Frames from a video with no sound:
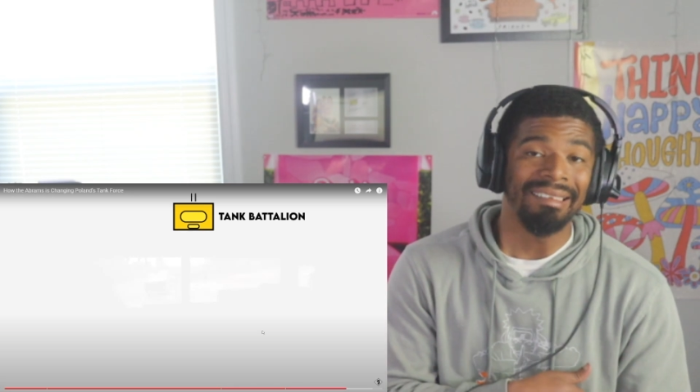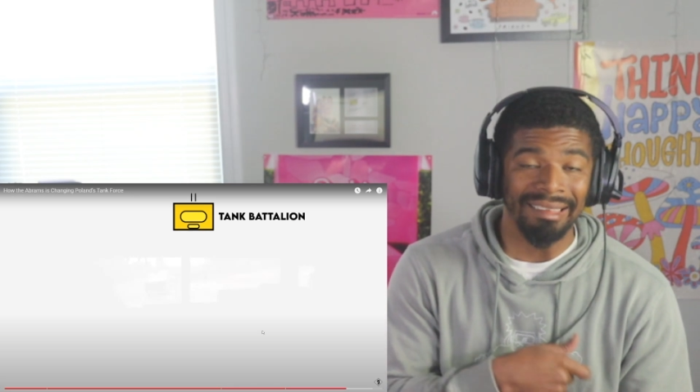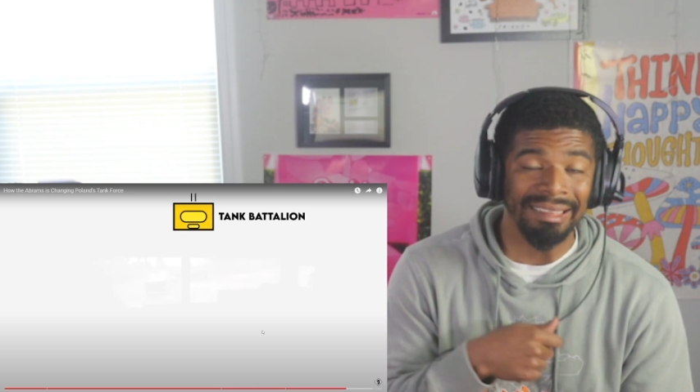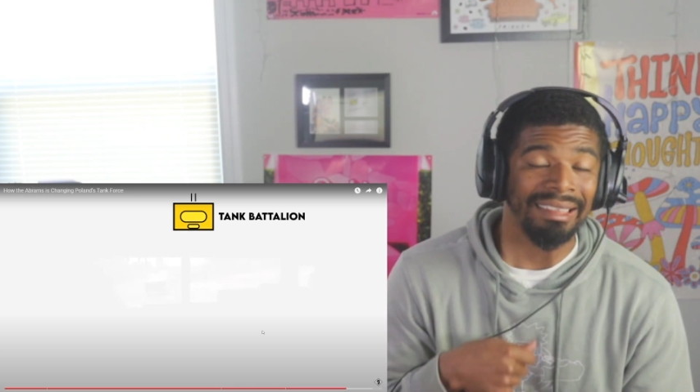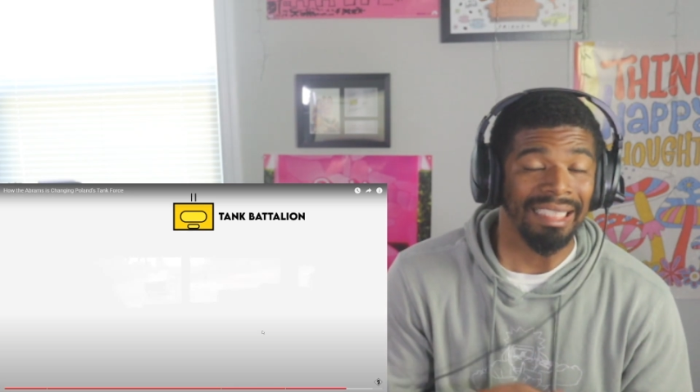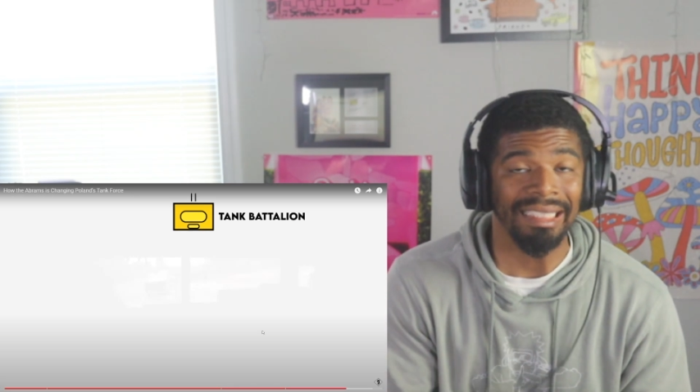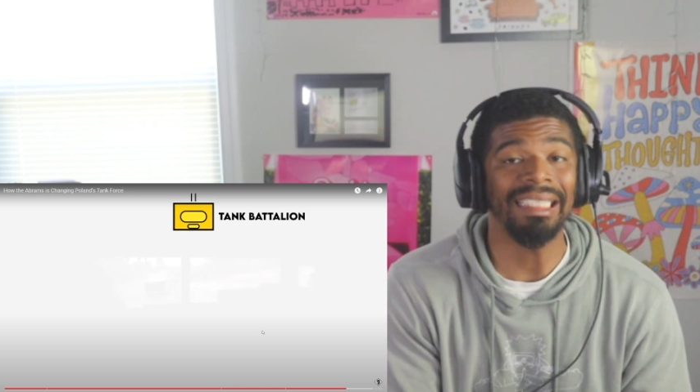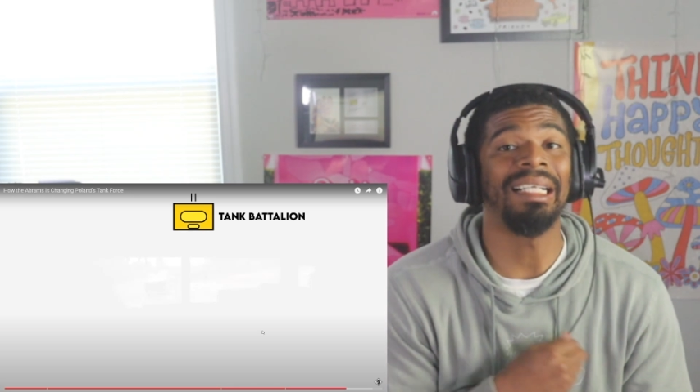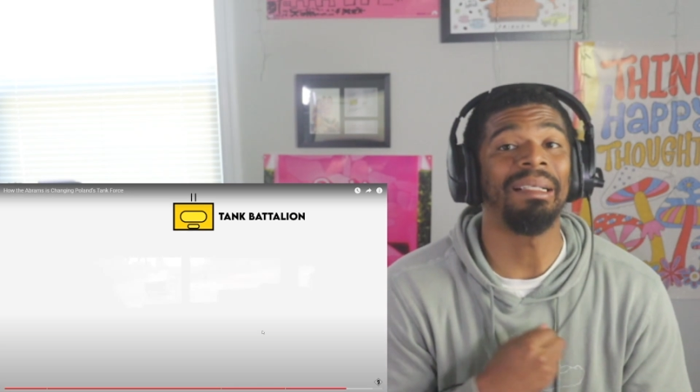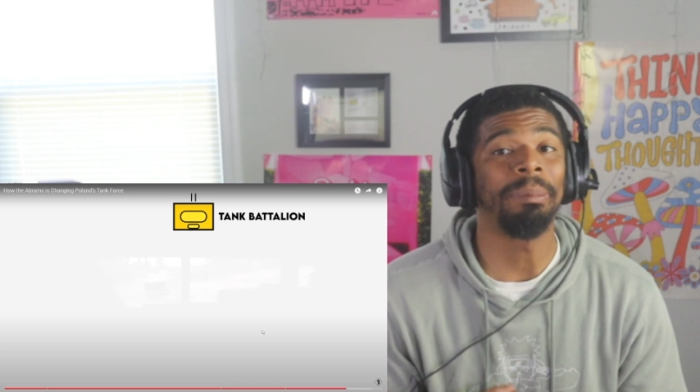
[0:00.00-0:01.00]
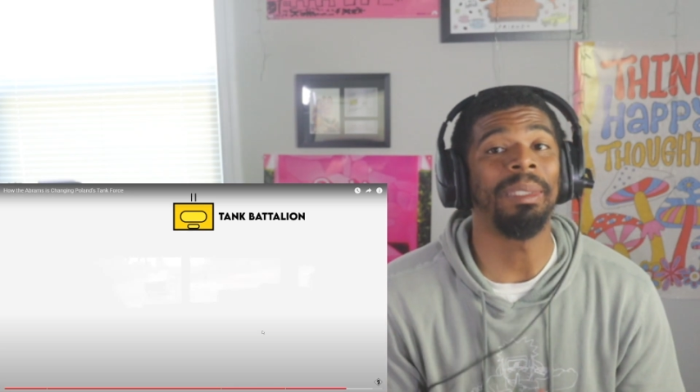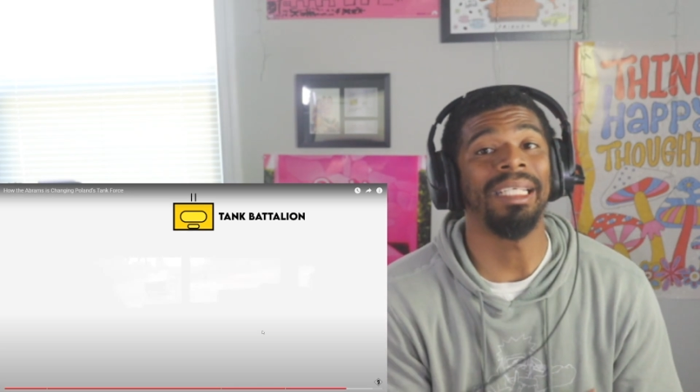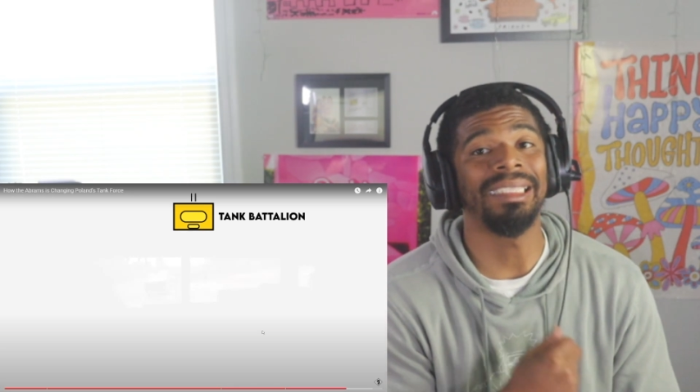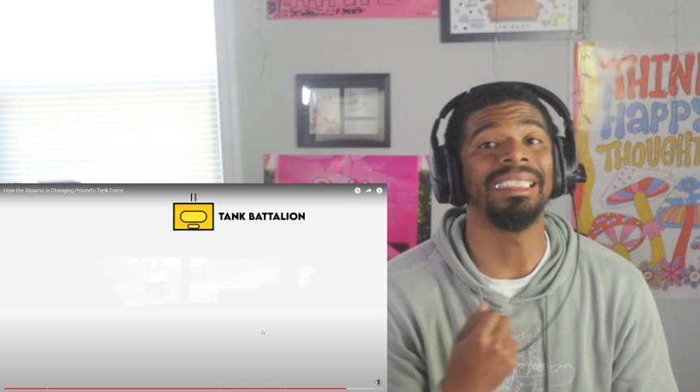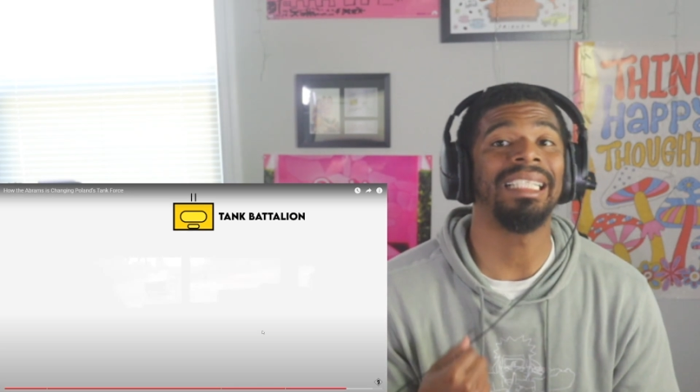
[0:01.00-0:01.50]
Let's take a couple
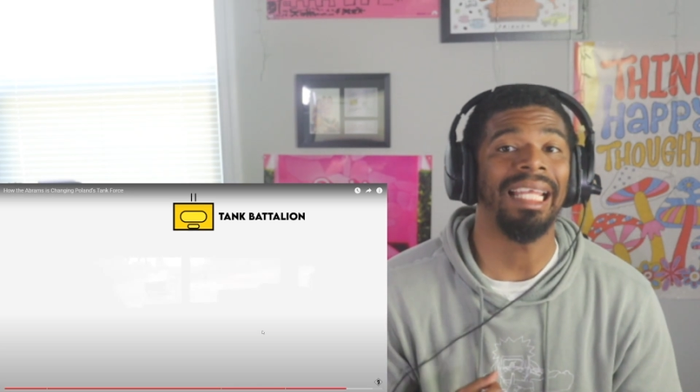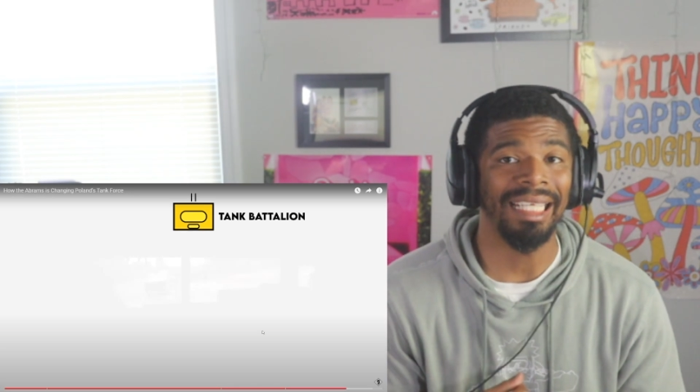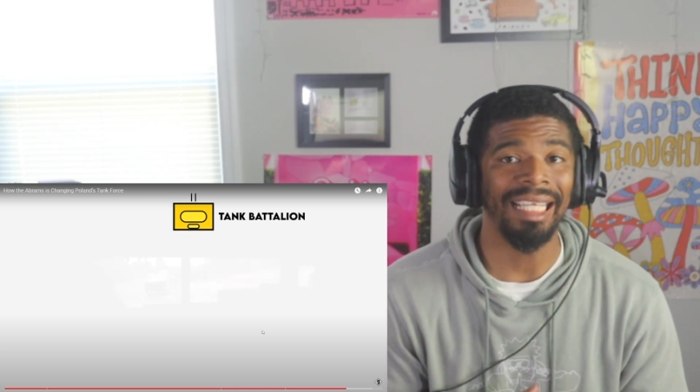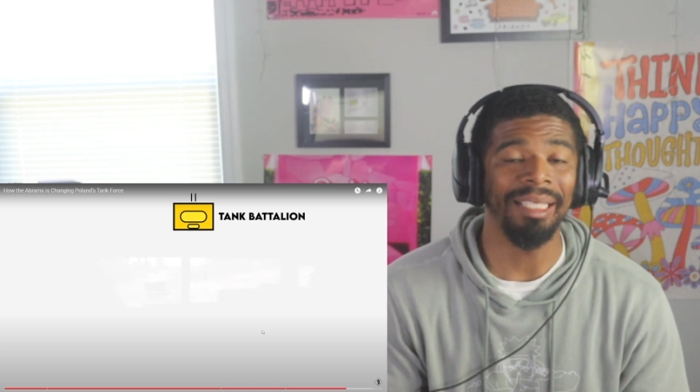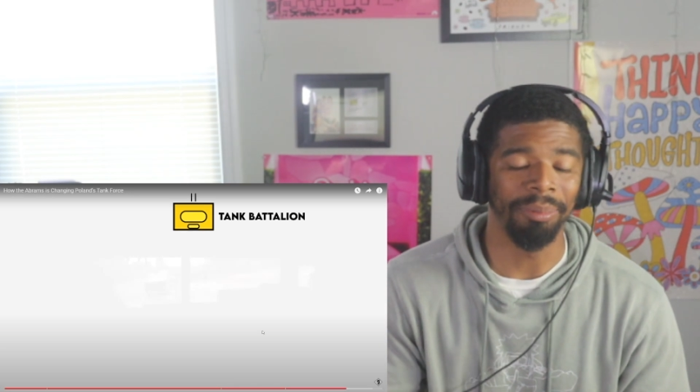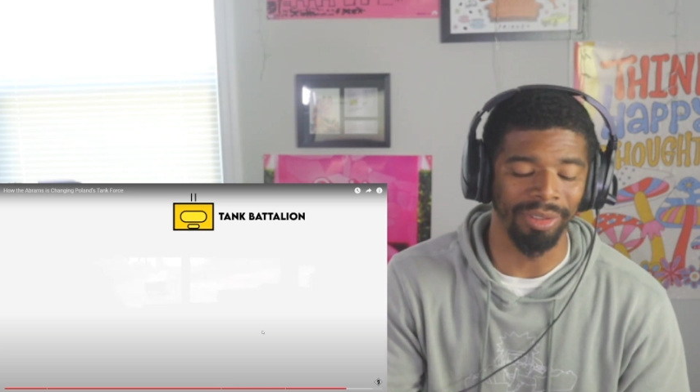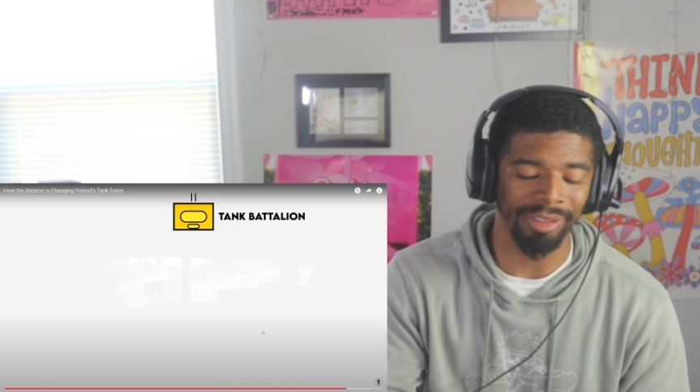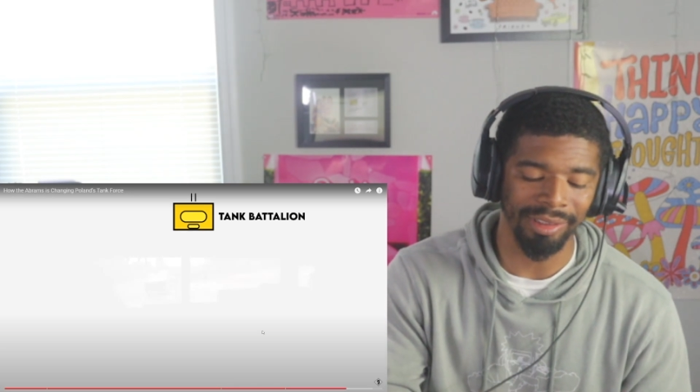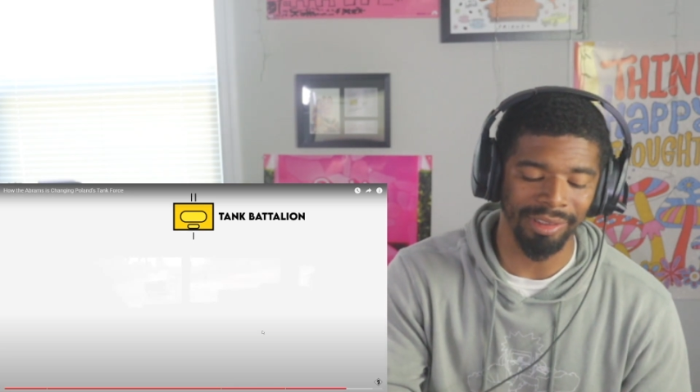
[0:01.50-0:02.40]
pages out of their book.